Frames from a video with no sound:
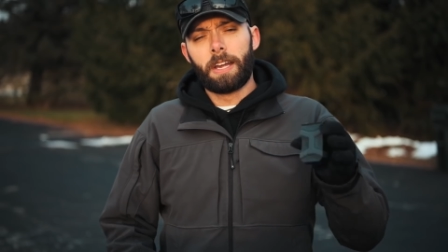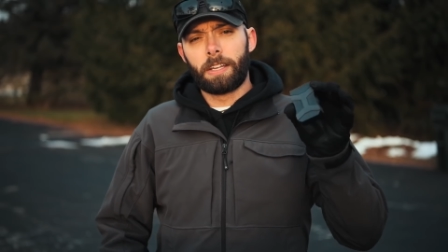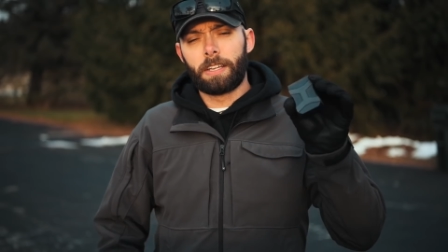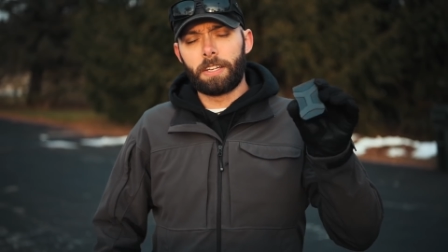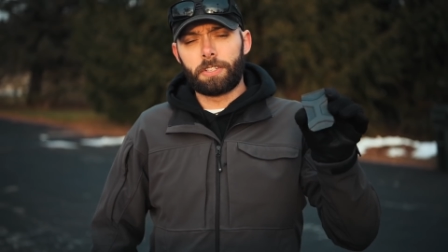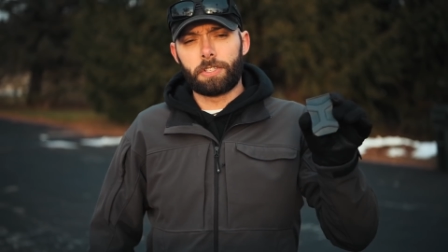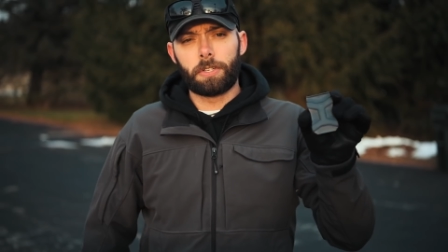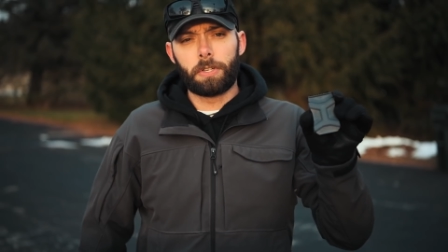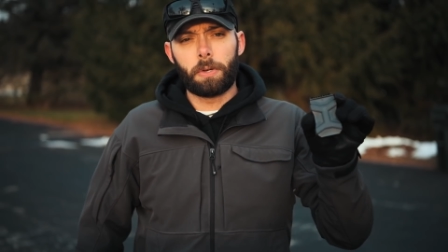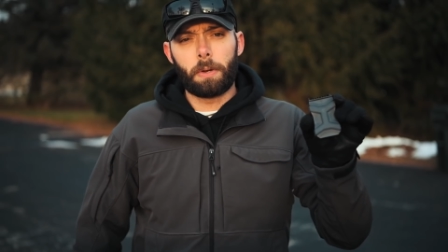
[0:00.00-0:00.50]

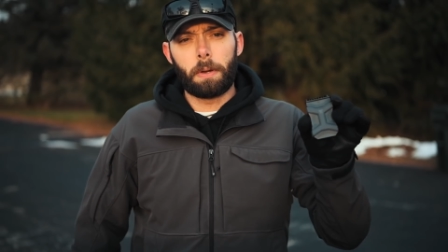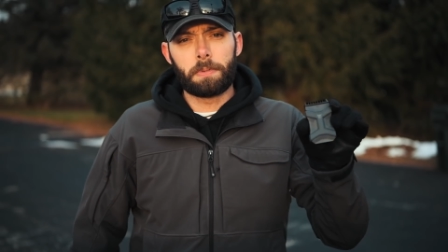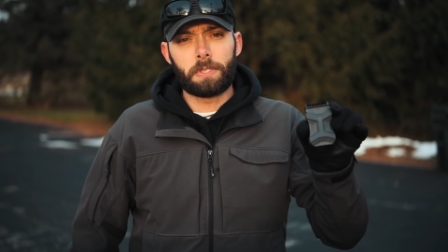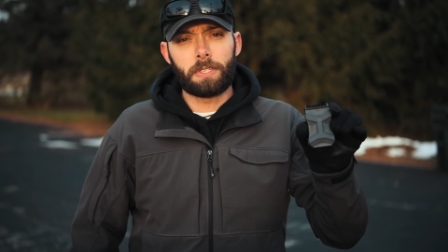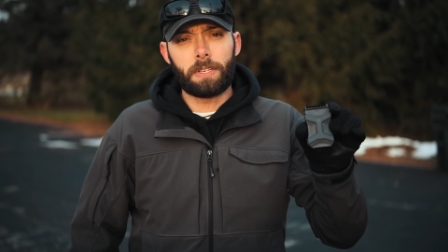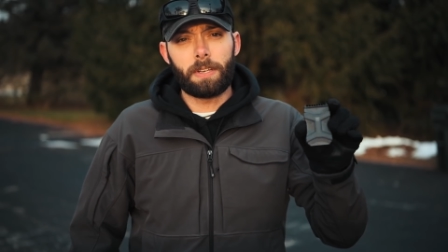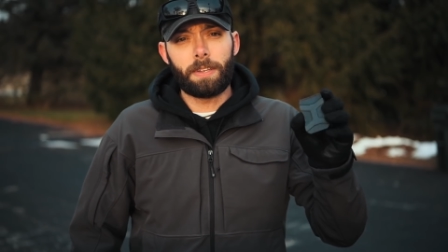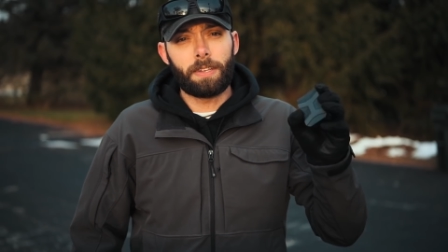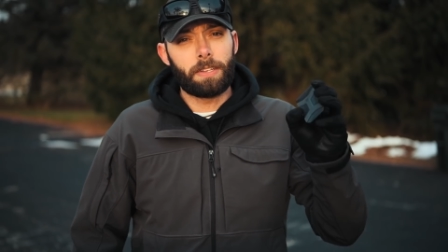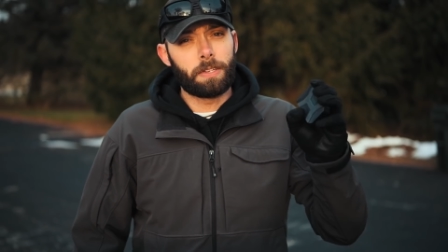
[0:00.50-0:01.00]
Get your U M
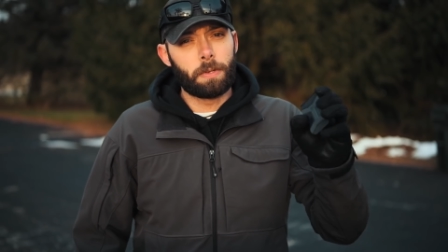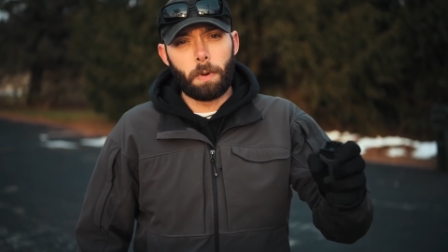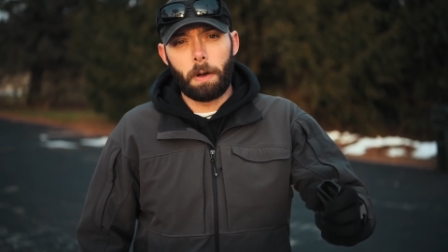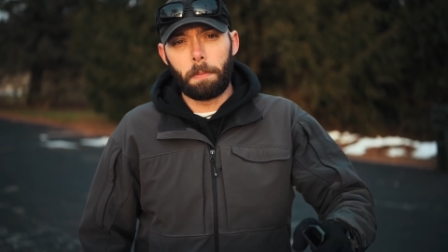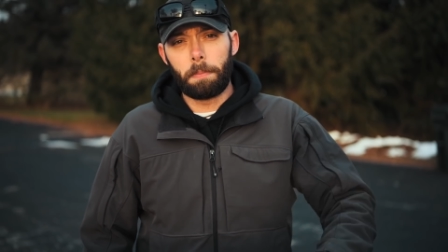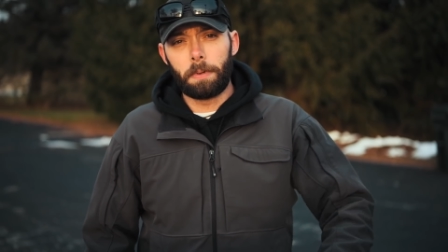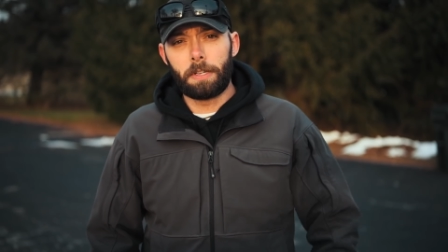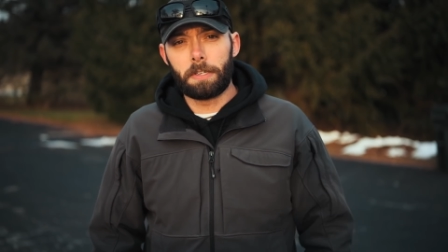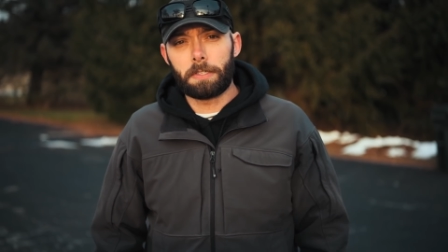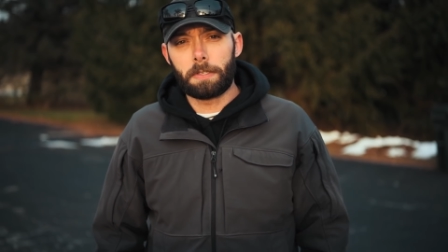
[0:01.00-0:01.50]
C. You
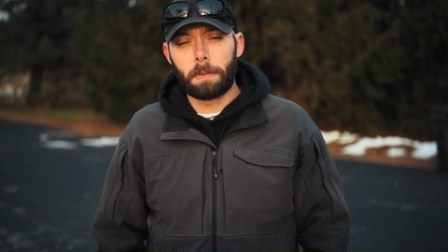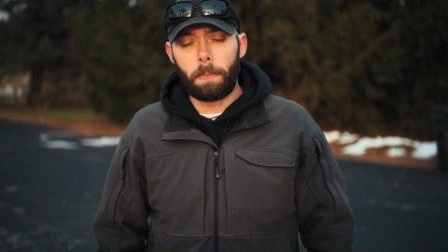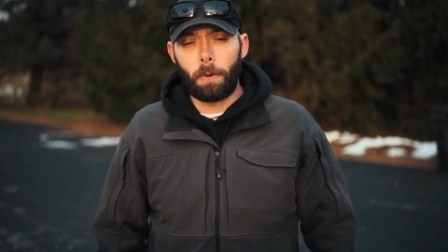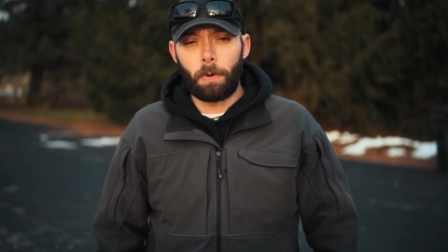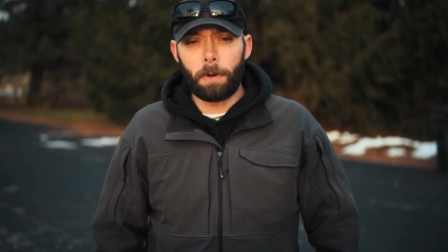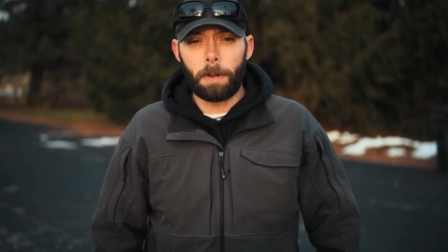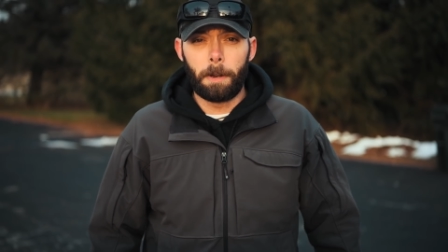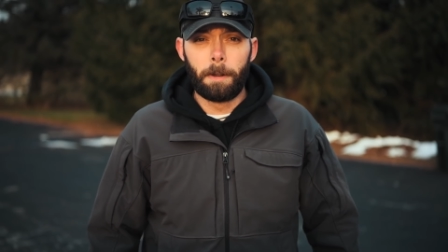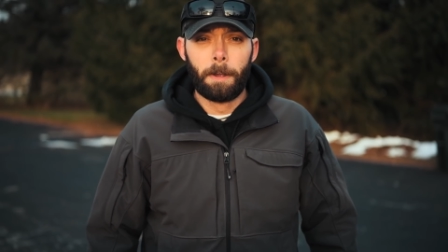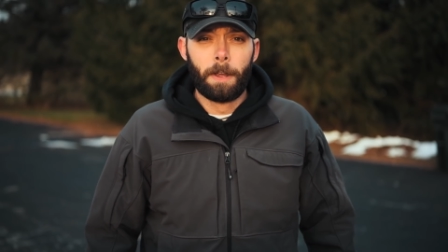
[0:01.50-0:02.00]
won't be
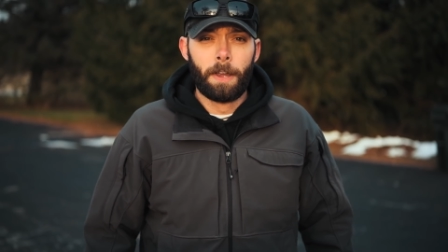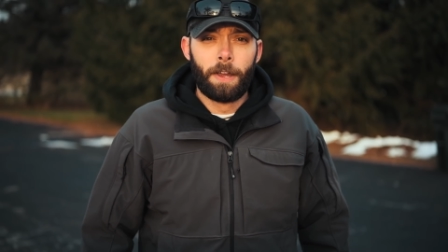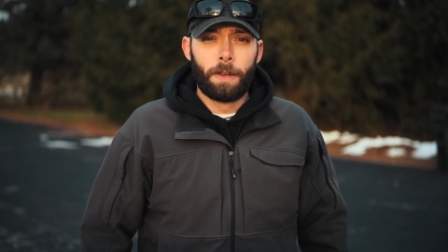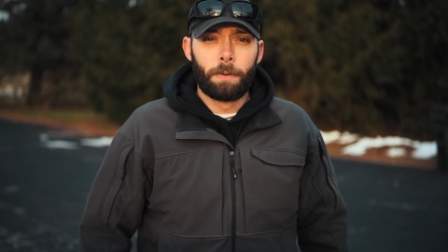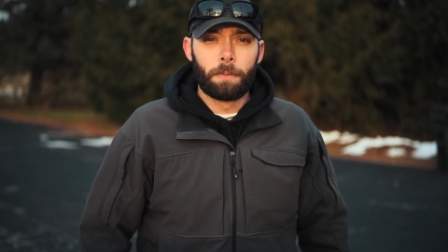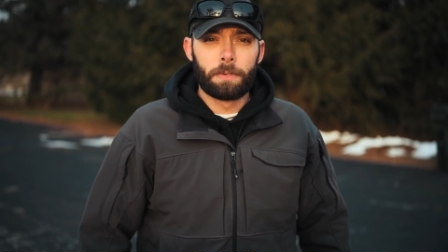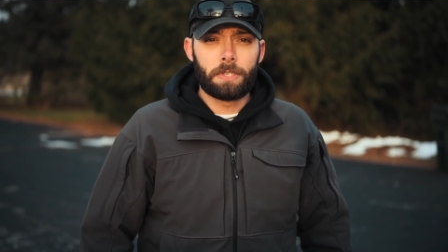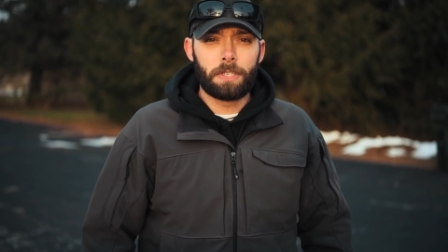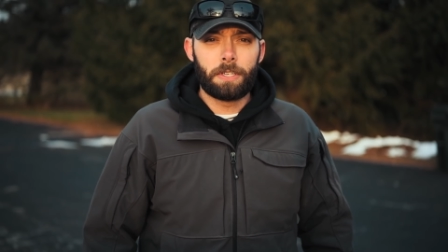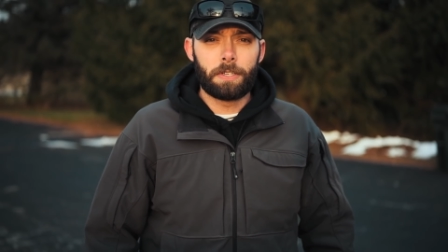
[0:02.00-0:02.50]
disappointed.
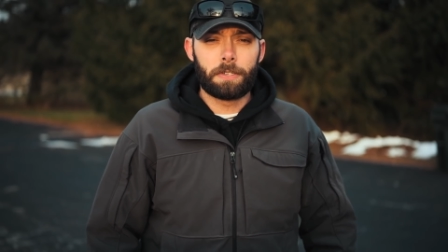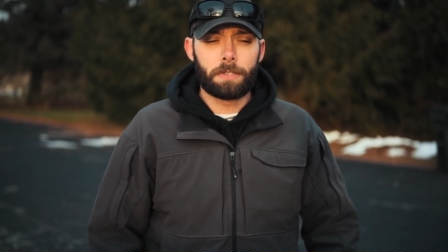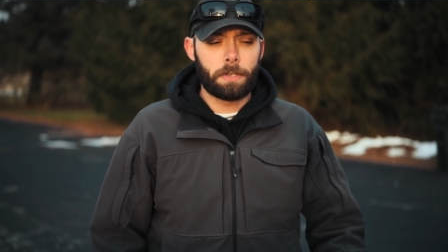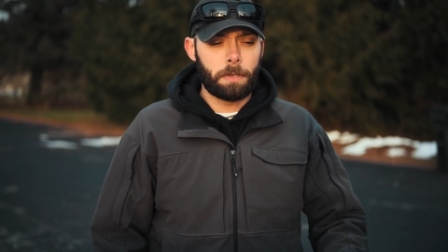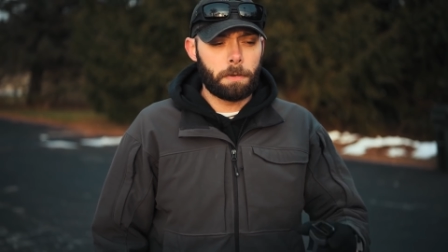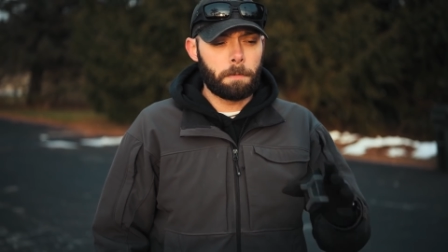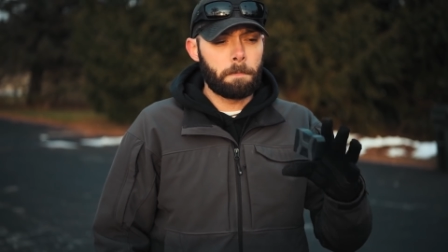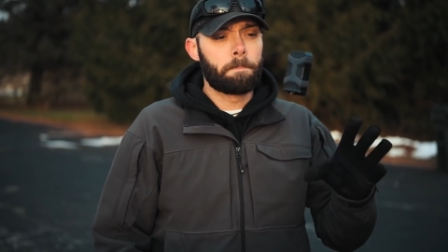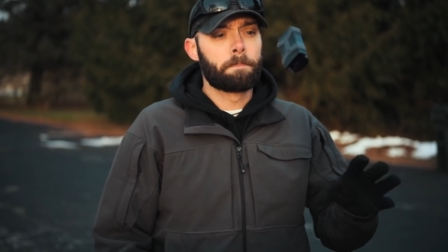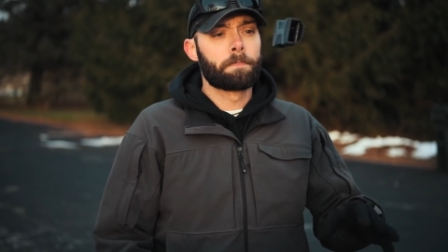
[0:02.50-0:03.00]
We'll see you
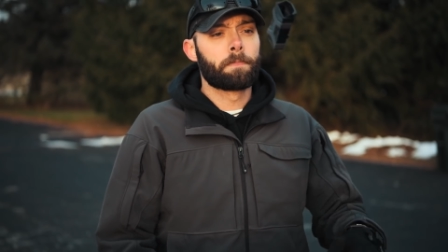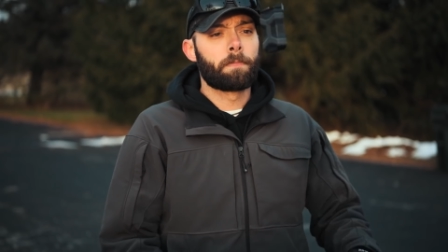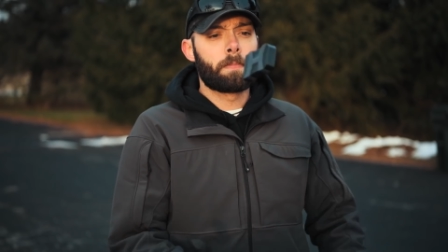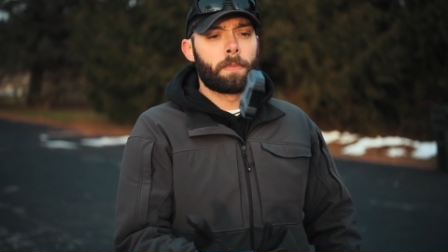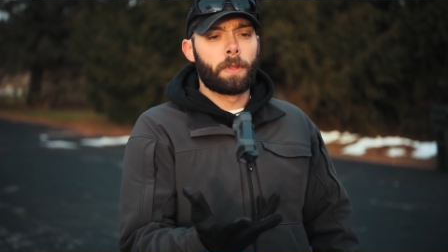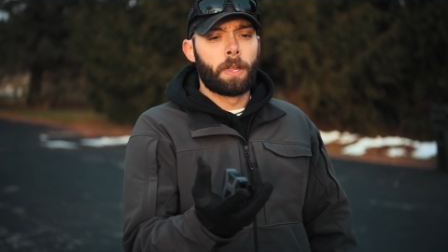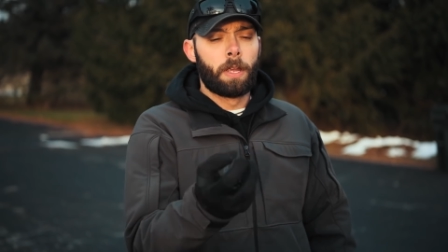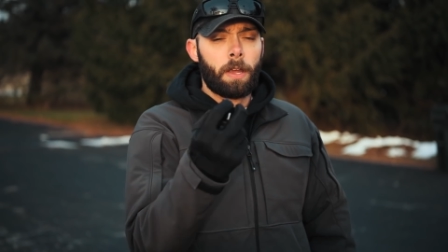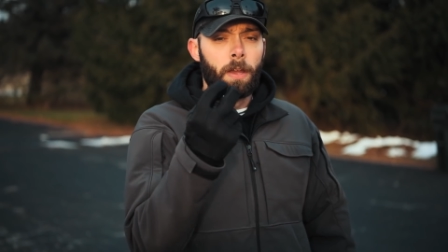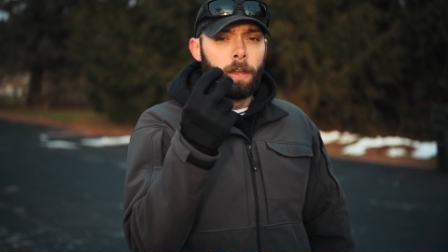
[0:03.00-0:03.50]
soon.
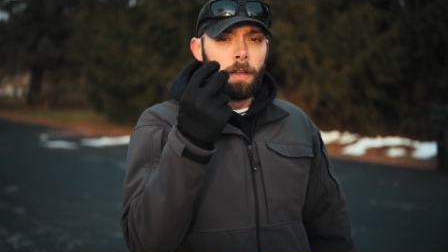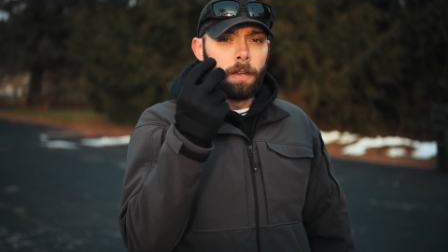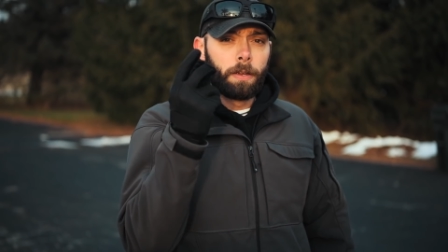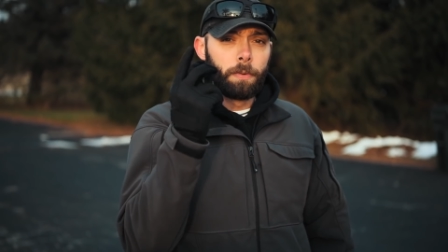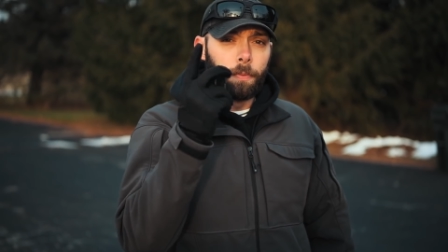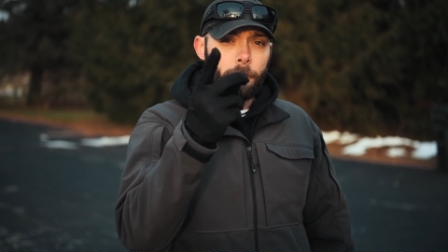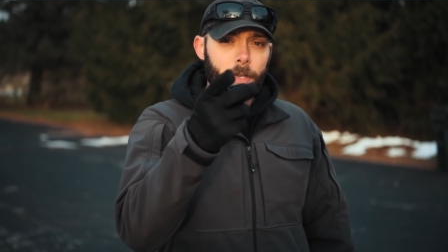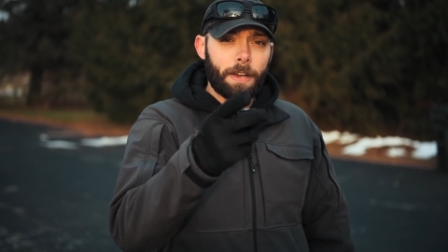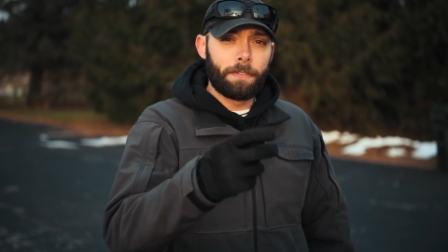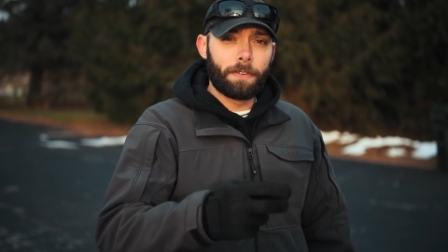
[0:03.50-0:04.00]

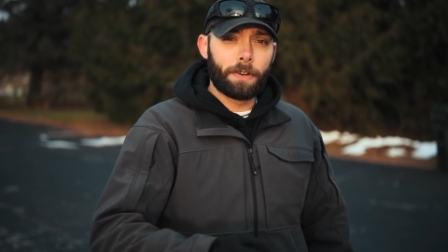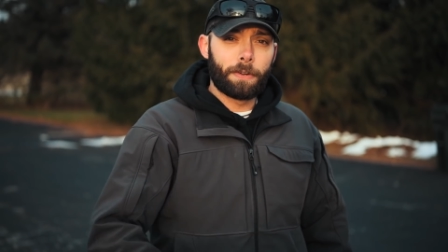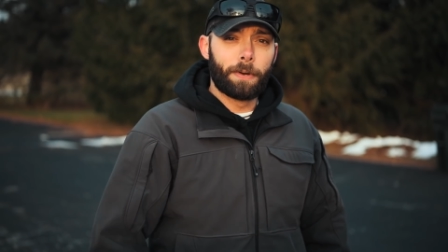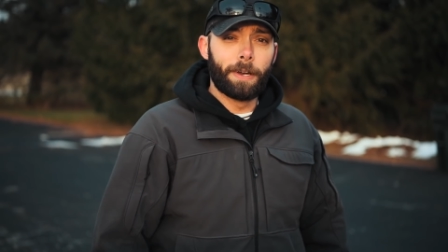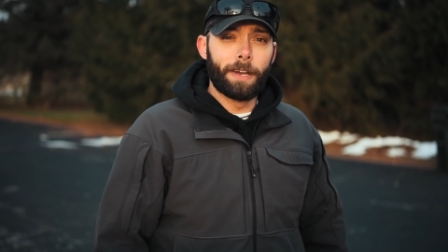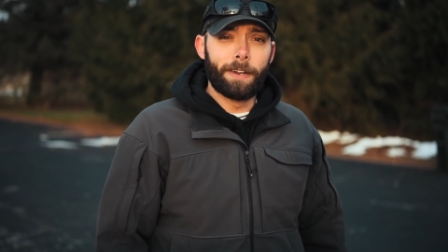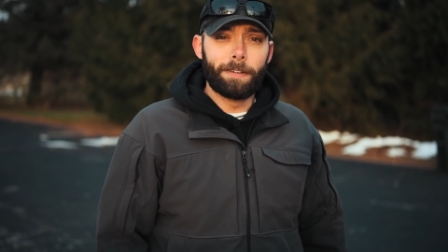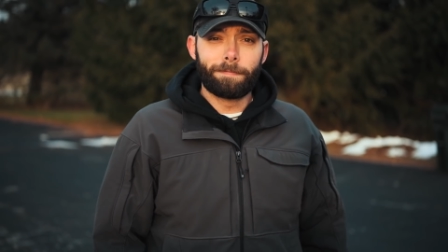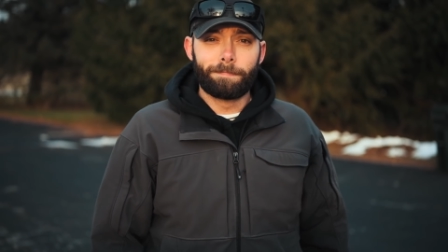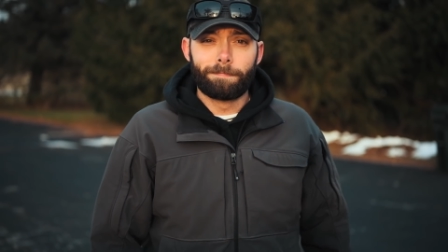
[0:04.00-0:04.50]
We never
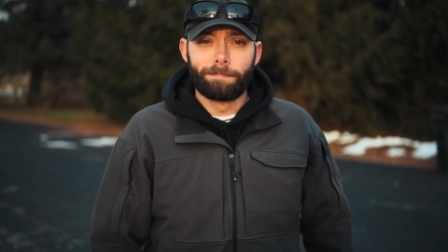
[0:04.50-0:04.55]
quit.